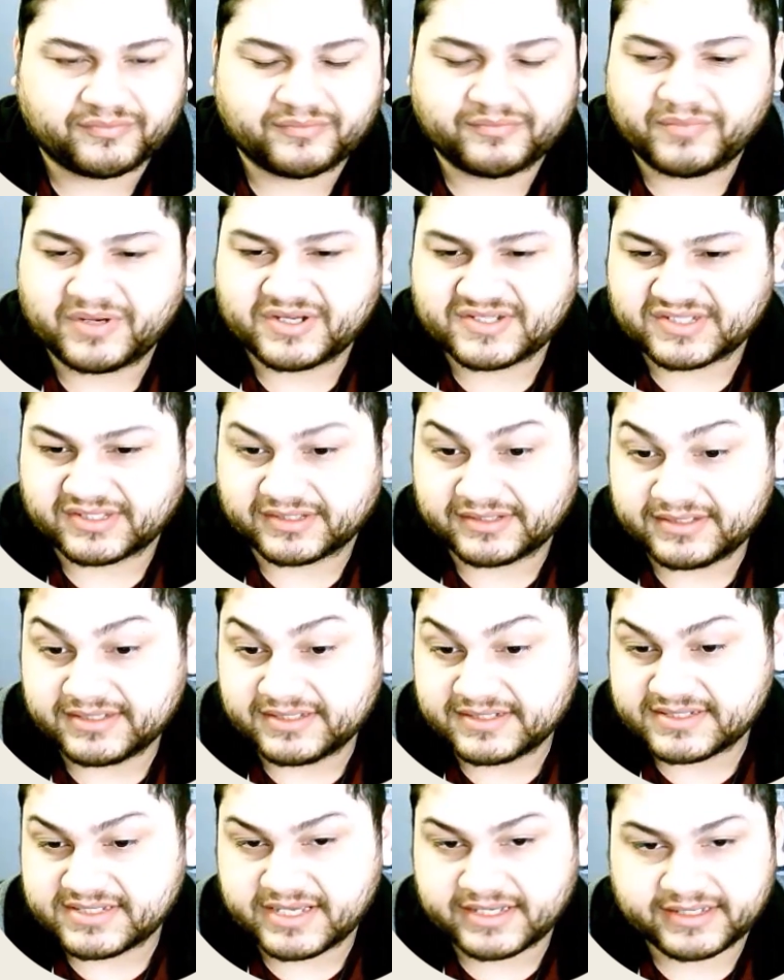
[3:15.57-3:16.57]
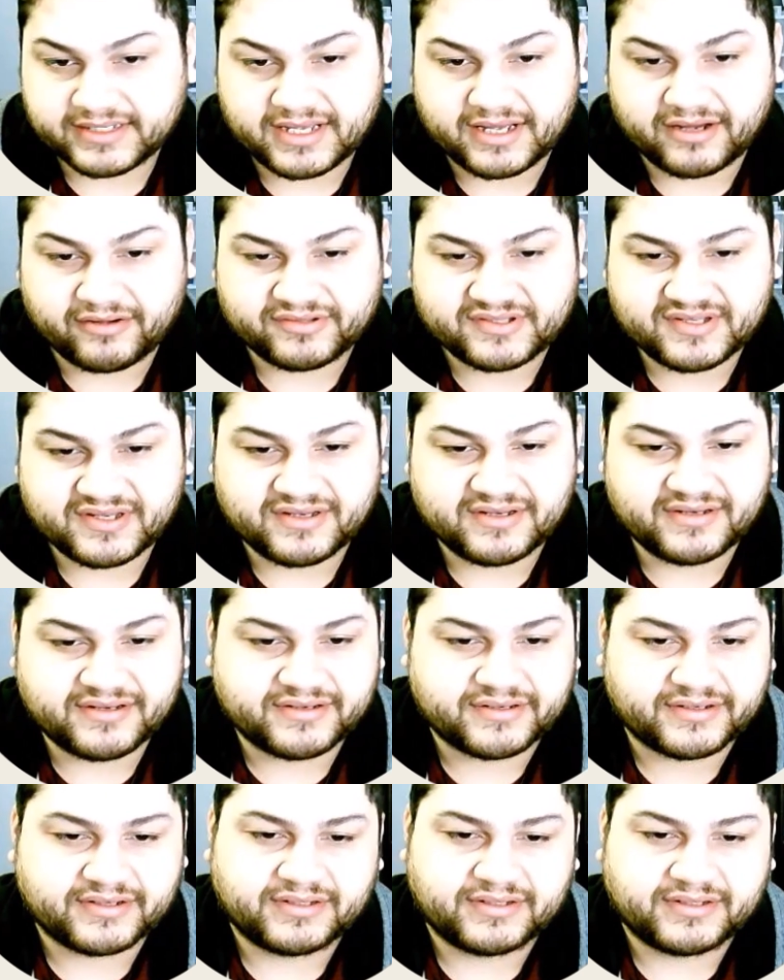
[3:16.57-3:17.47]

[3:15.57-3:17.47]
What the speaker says: basically intake, outtake.